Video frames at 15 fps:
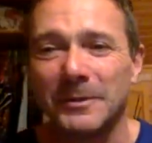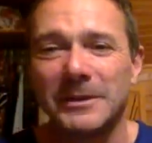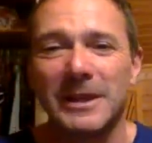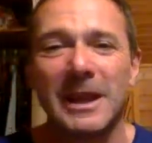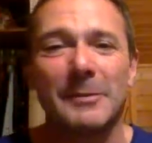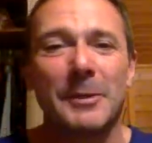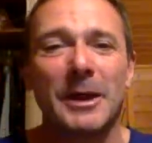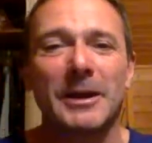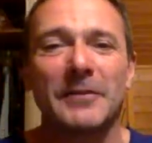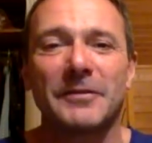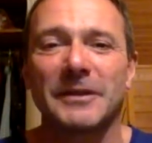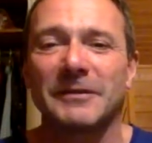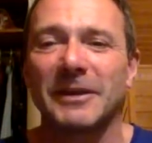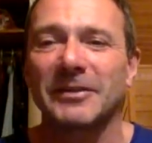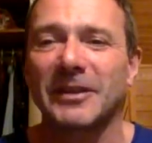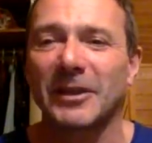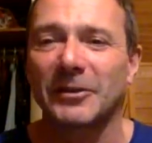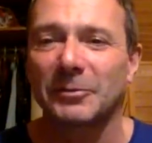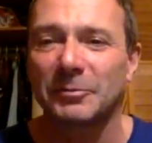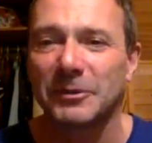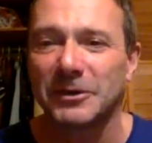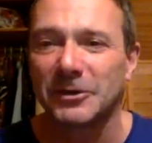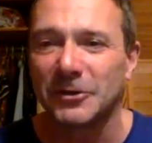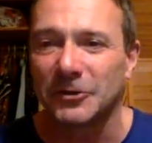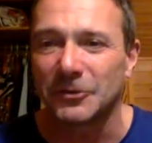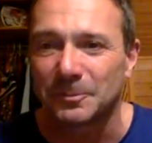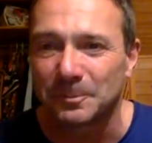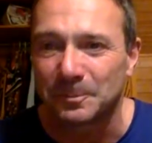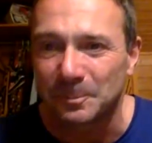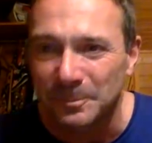yeah, man, I think that sounds pretty good.
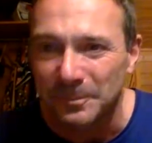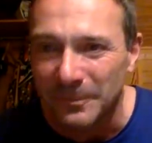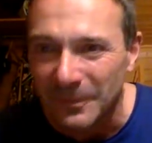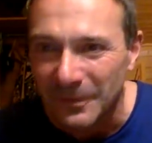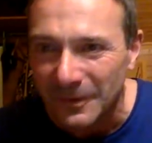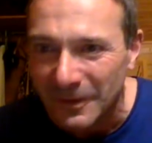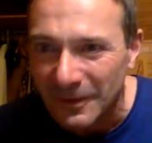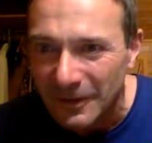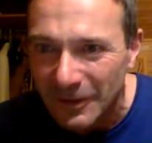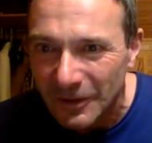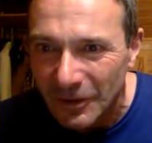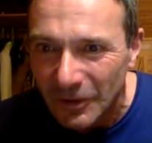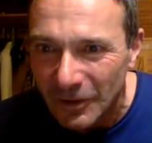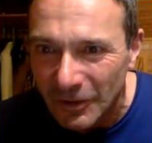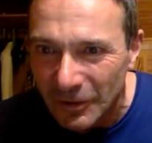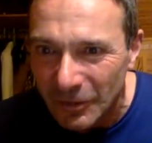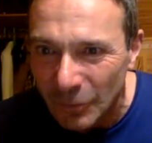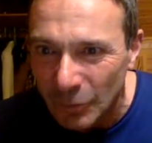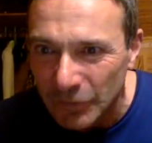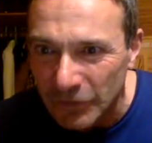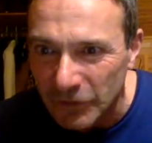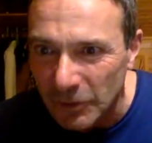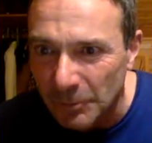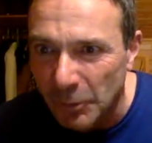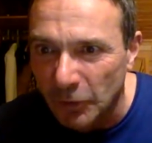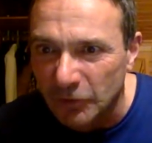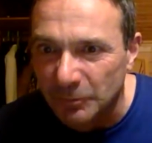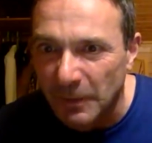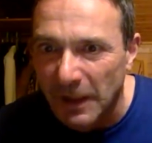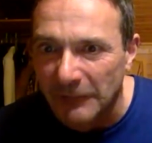Also, do you
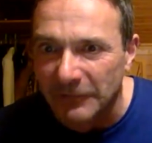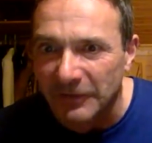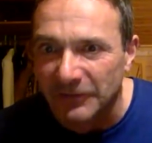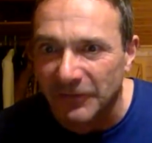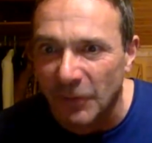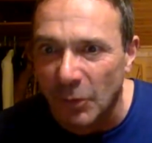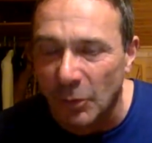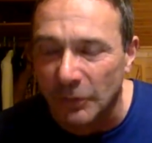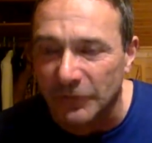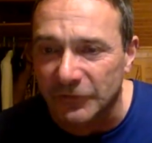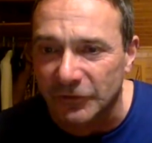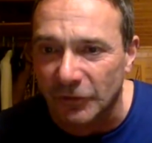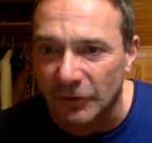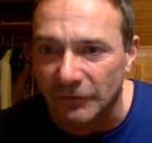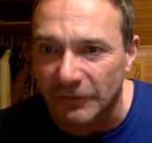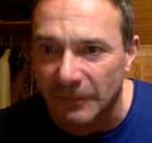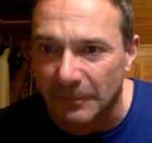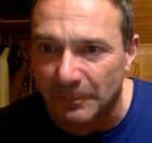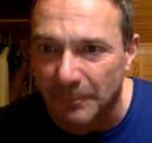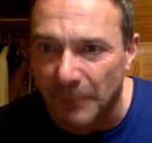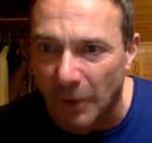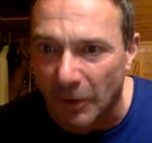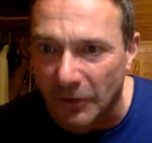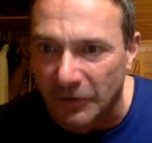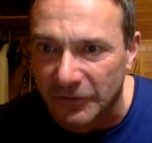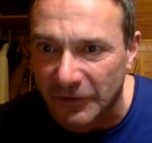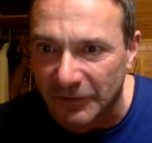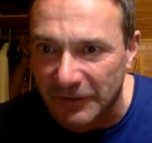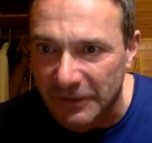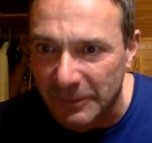push pelvis forwards during the box?
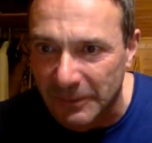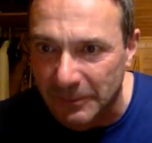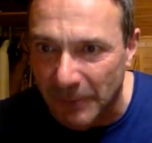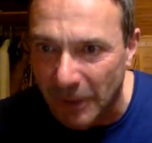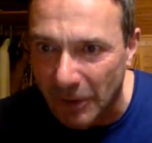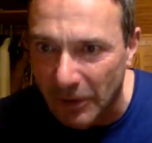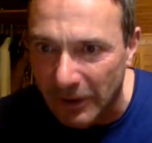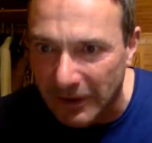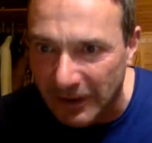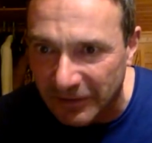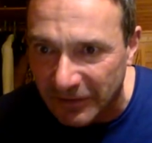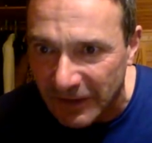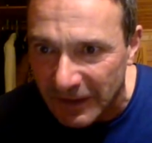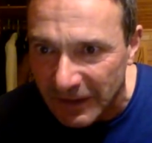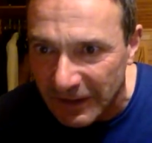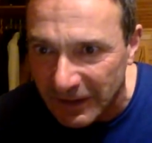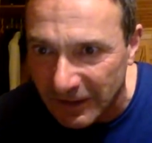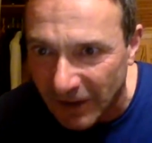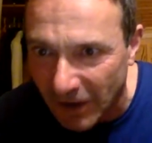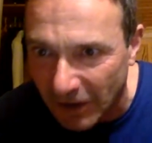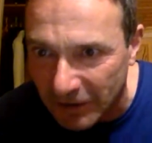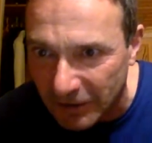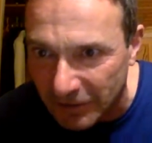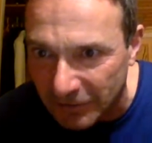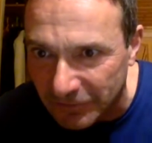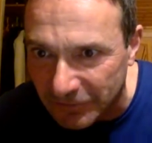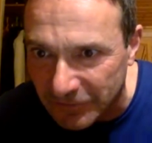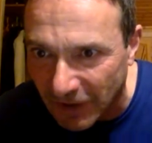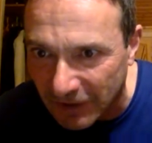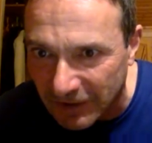I think you mean Bo, I guess, in a kind
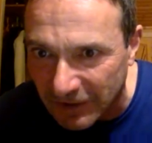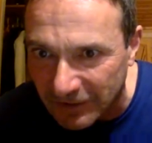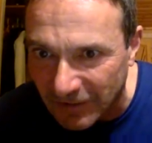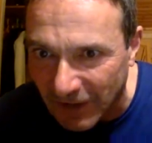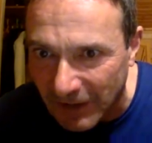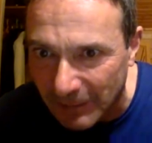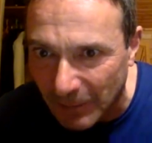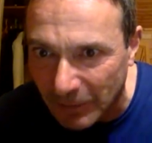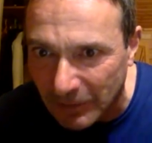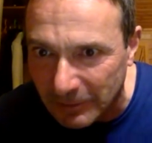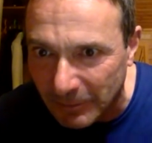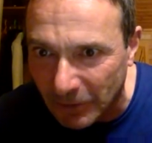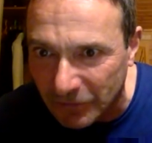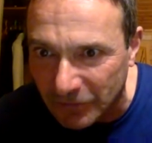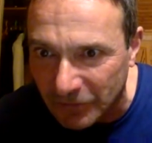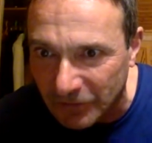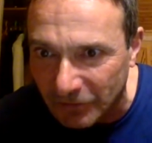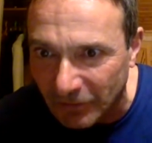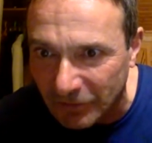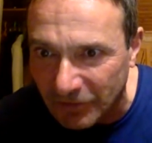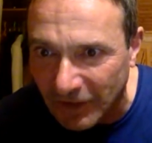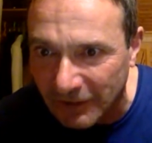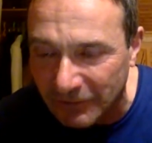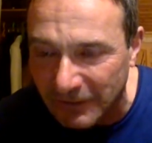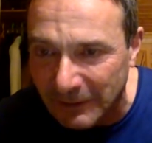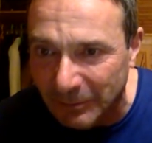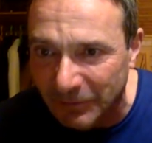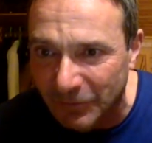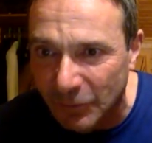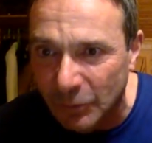of tucking tailbone in motion to rotate the
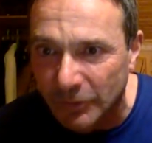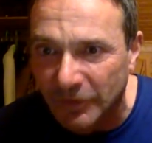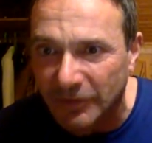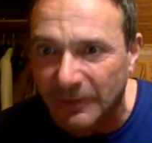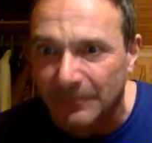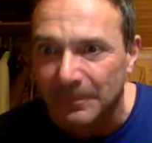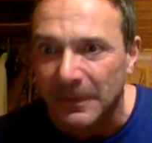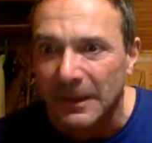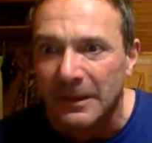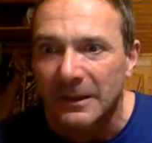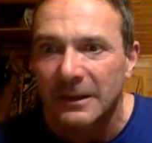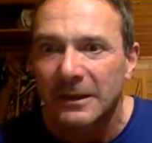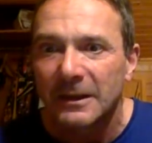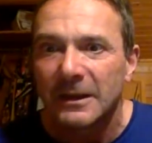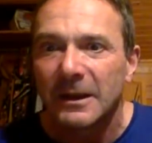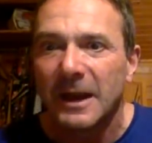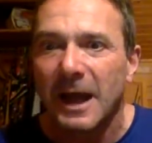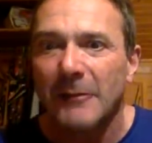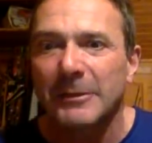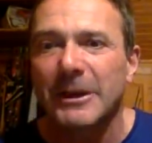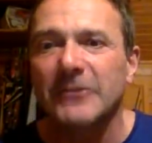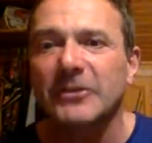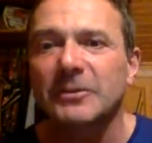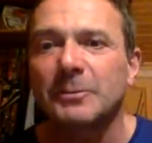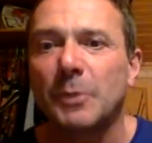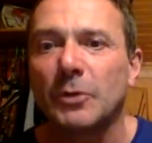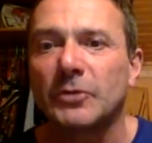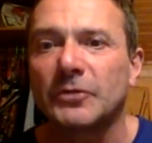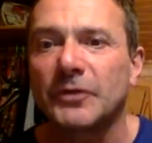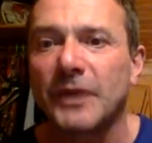hips forwards. I mean, I just
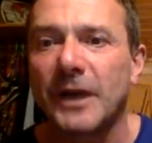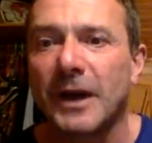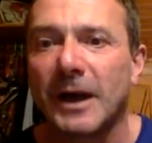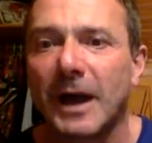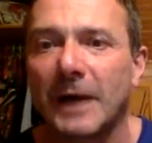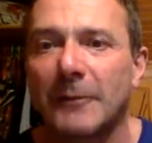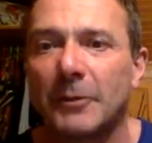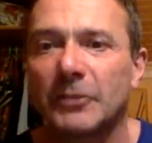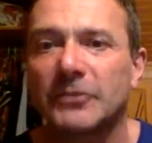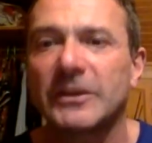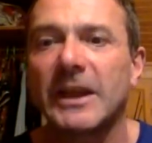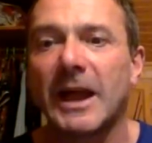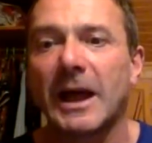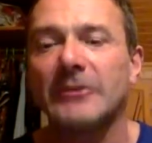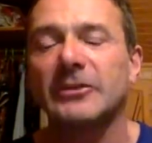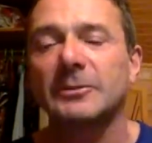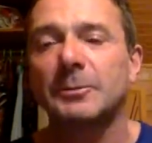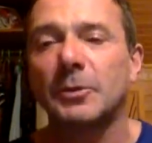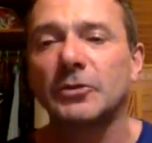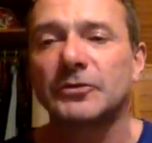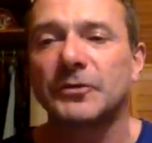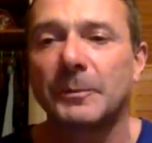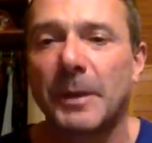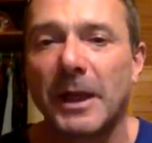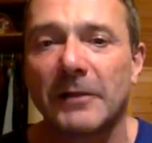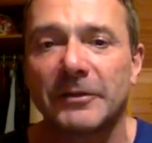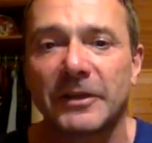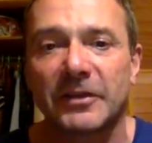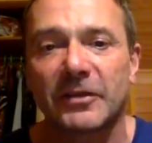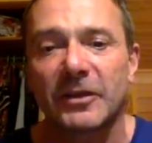push the
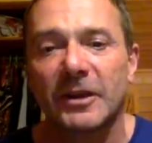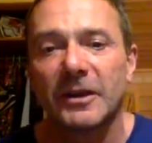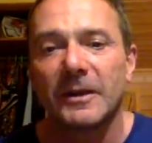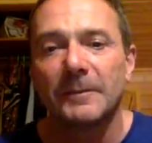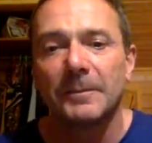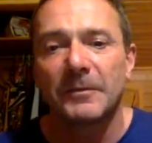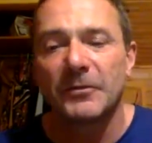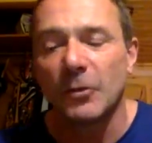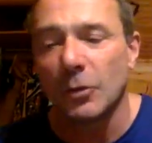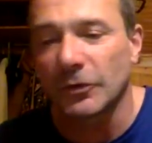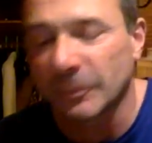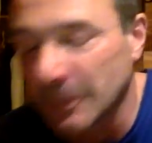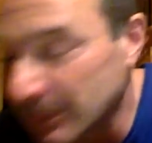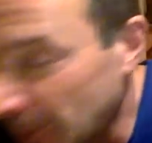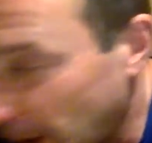pelvis forwards. I mean,